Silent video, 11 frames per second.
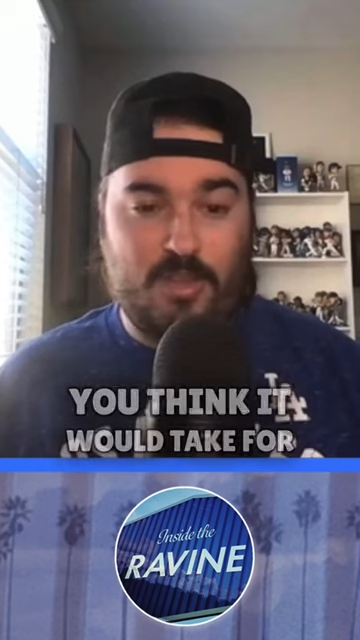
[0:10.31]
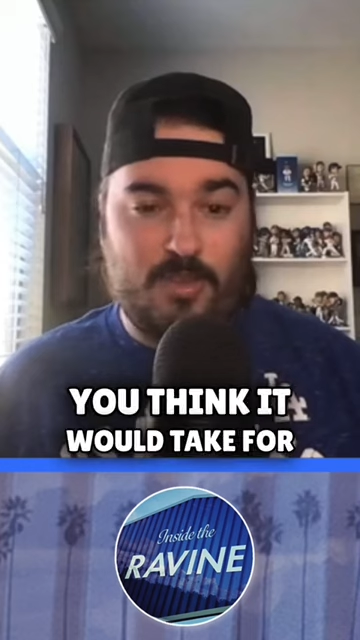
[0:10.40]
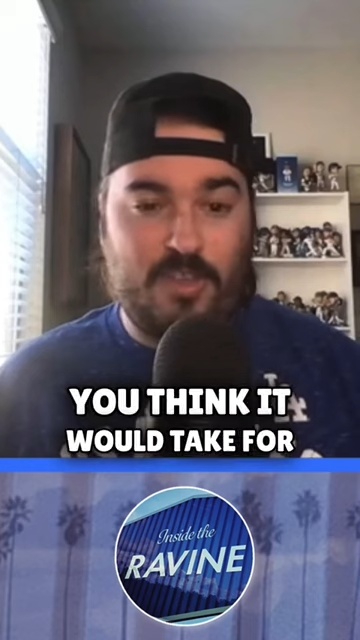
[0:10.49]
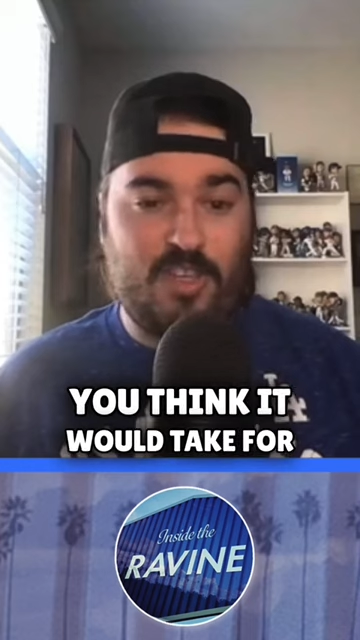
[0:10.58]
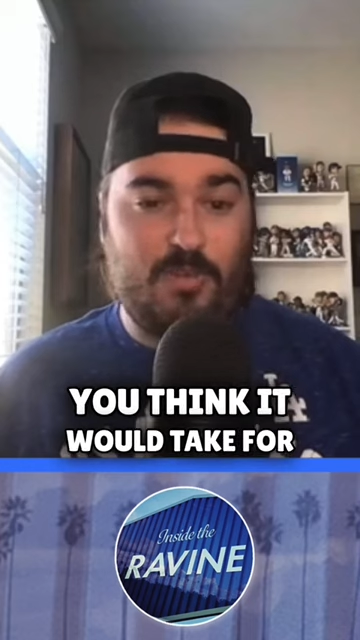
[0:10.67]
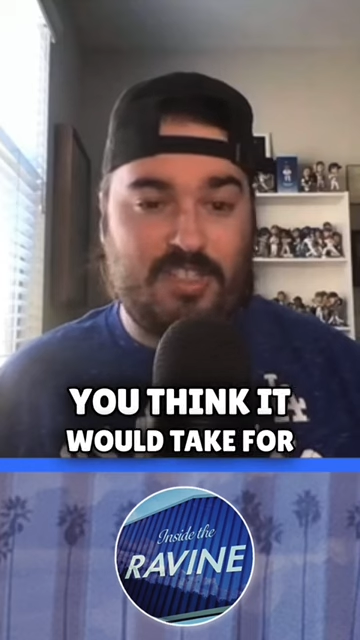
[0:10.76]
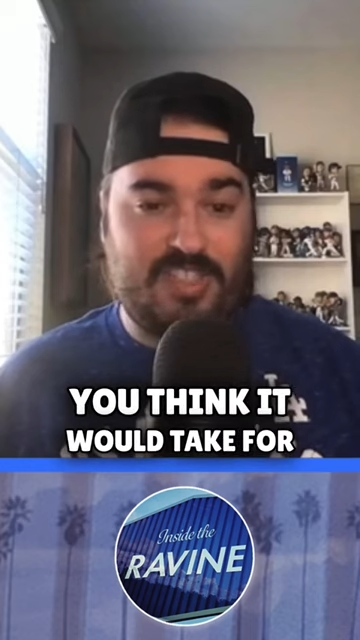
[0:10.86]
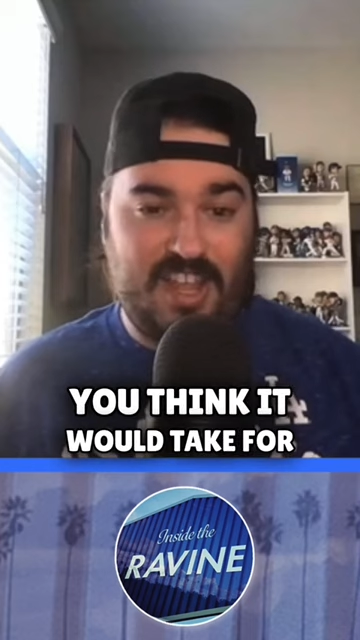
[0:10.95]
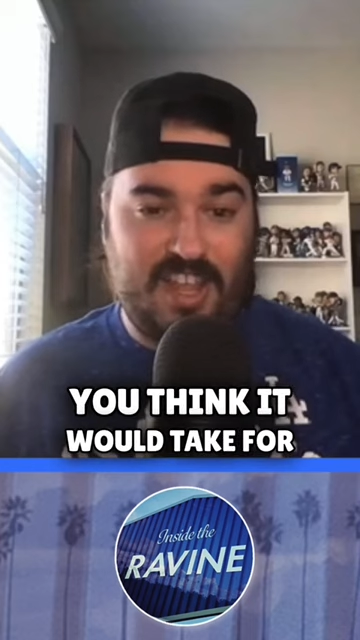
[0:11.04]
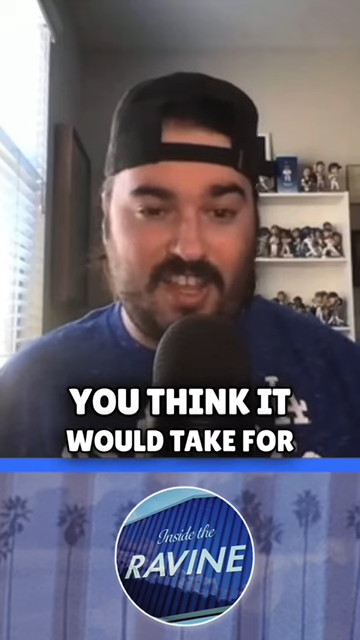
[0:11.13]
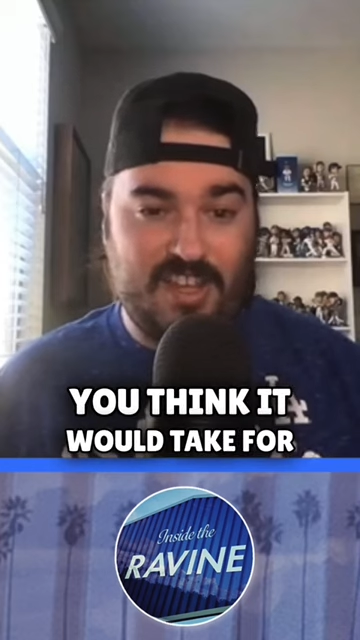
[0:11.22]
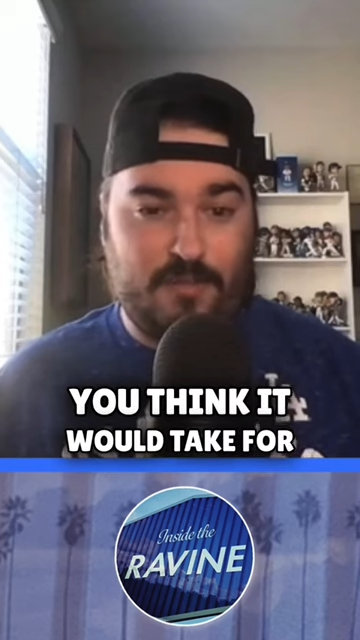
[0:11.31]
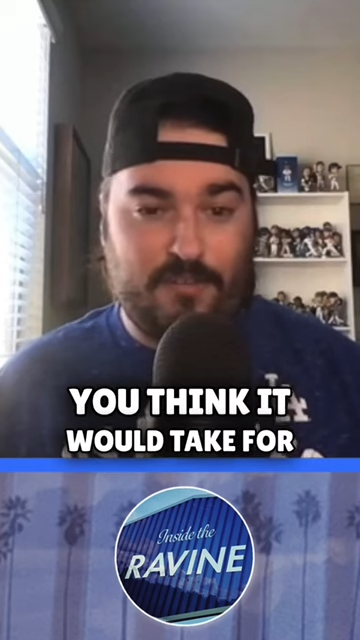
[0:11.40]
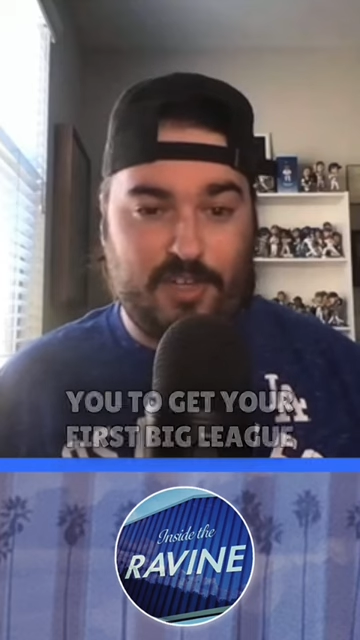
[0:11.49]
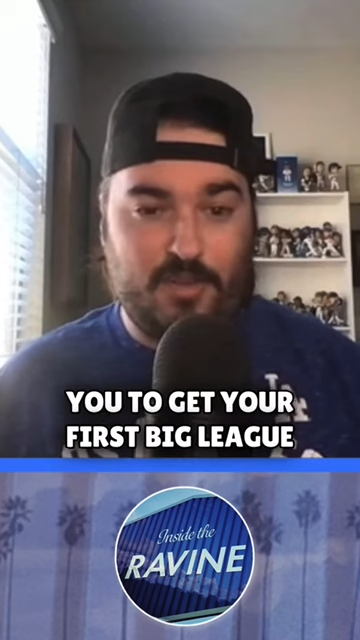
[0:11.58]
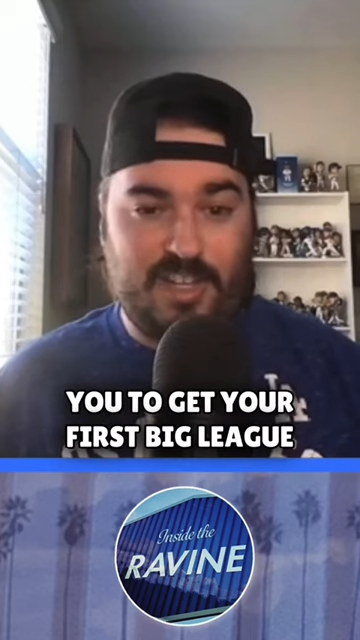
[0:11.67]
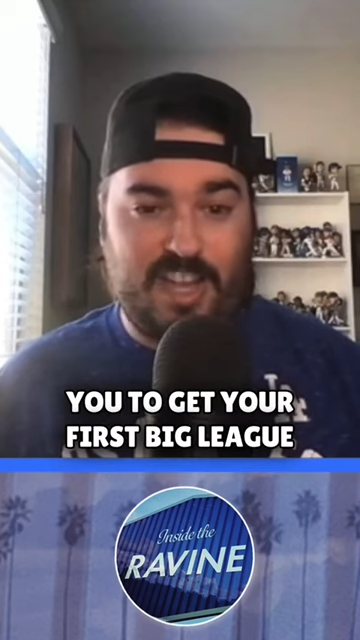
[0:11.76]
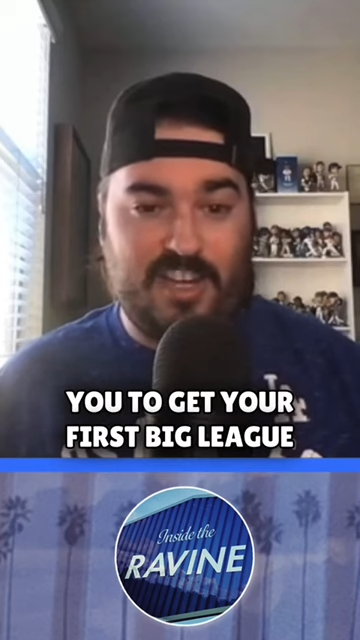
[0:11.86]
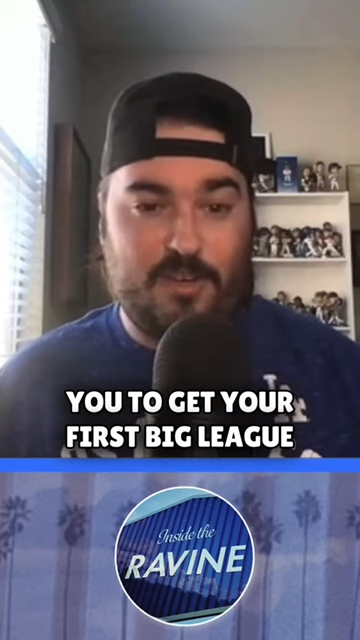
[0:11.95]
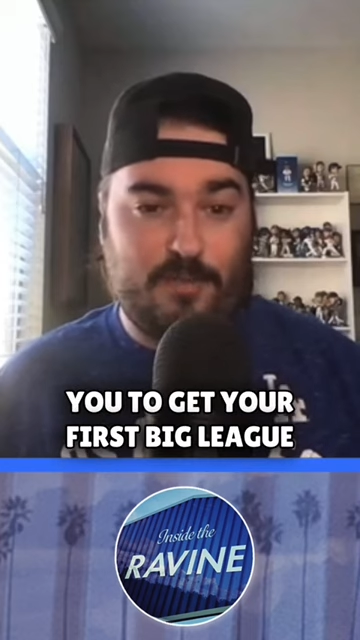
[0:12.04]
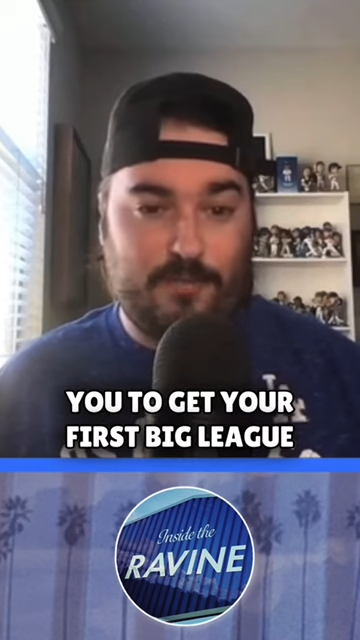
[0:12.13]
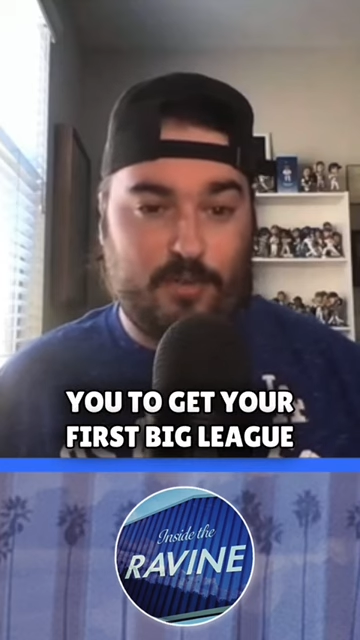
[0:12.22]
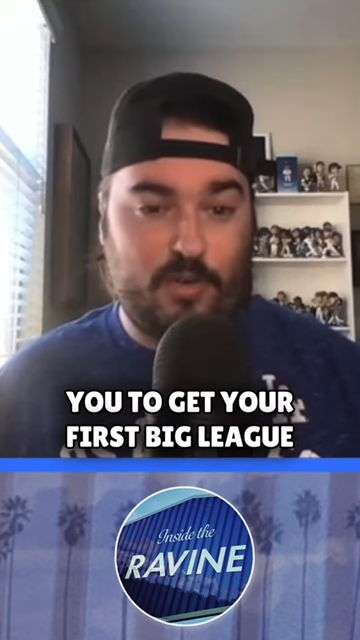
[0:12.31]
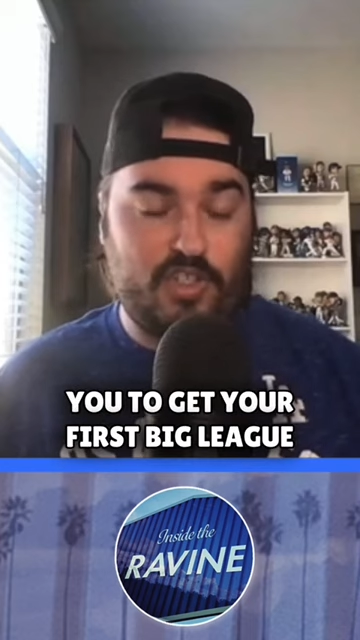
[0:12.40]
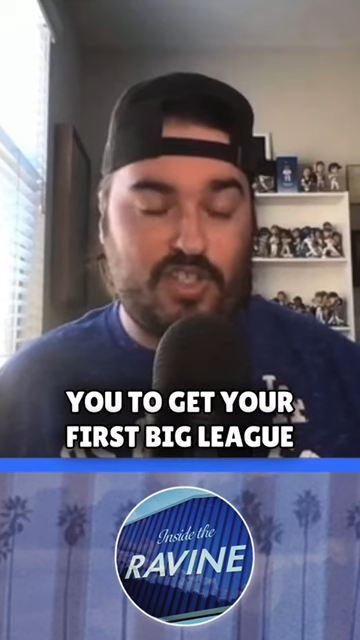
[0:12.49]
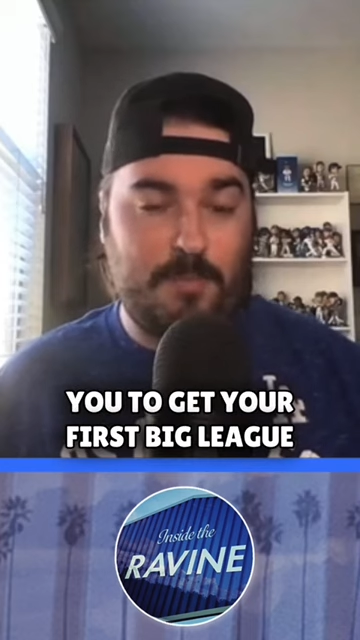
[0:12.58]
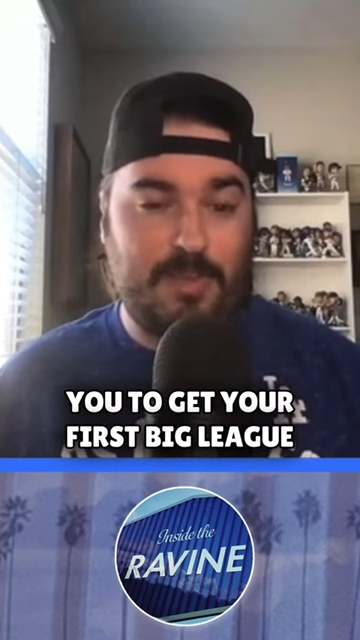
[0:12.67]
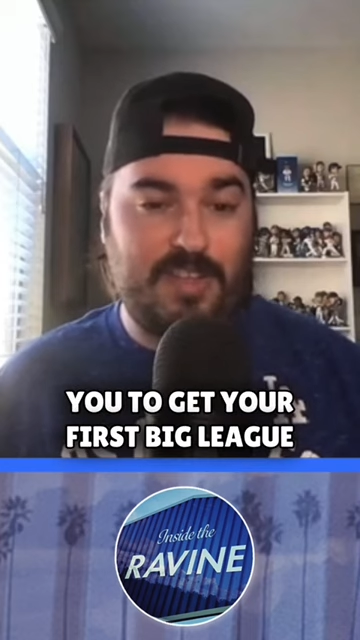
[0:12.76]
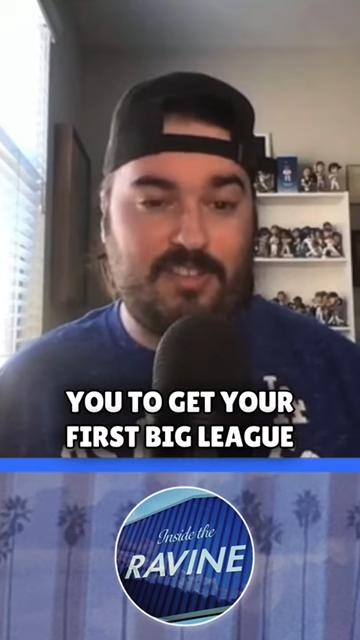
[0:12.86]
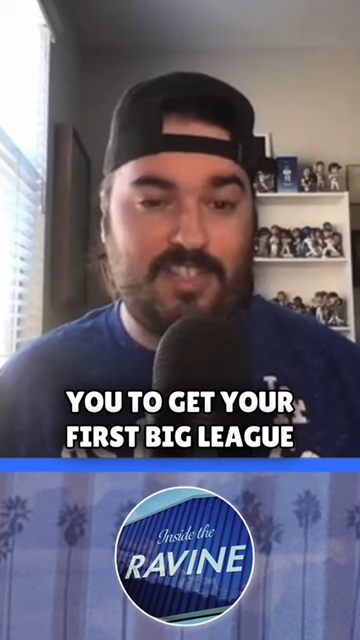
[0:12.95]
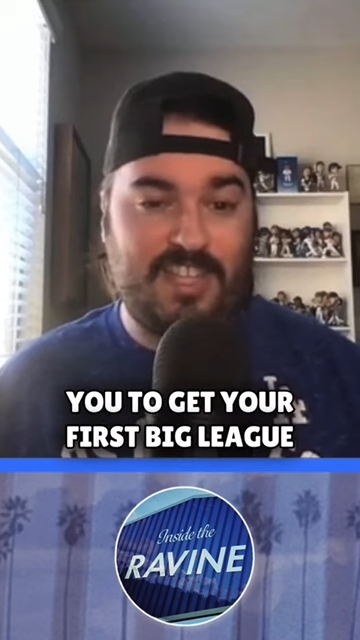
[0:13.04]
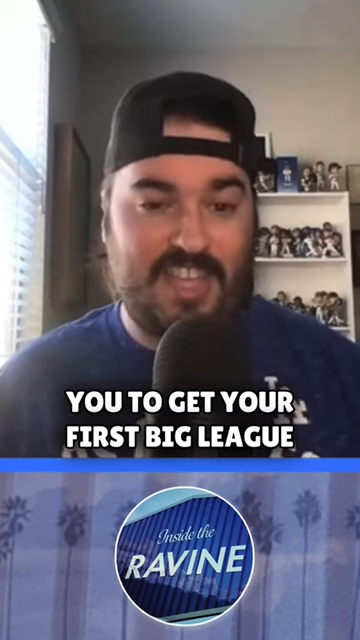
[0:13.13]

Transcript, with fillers: do you think it would take for you to get your first big league